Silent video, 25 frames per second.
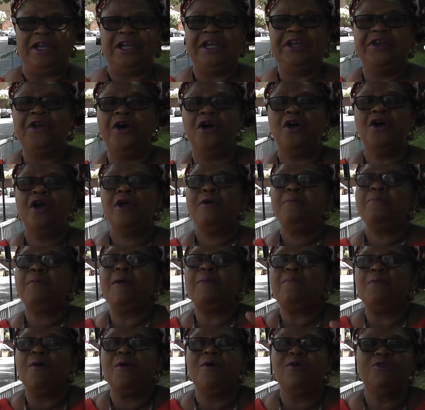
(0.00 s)
you know.
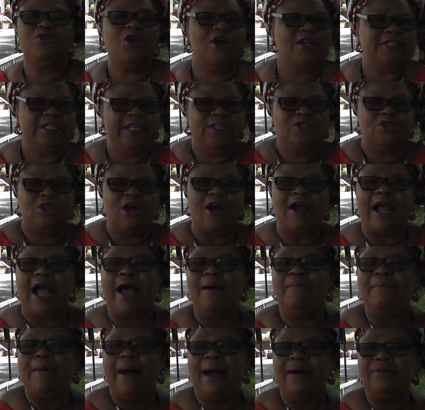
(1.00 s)
People doesn't talk
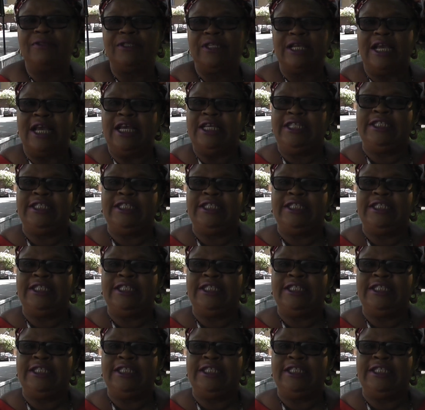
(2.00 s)
about